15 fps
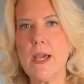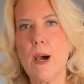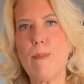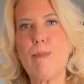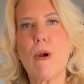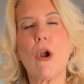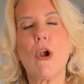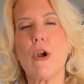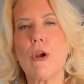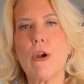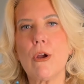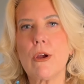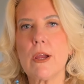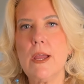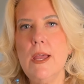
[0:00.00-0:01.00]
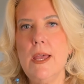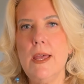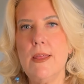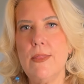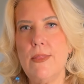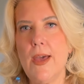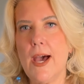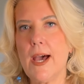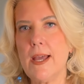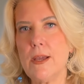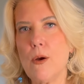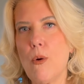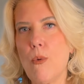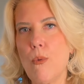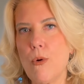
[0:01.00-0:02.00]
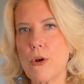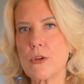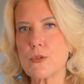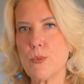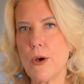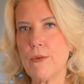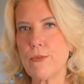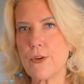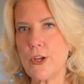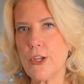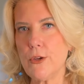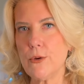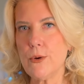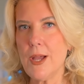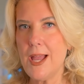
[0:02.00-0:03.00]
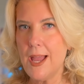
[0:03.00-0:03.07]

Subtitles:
a perk that works well for you.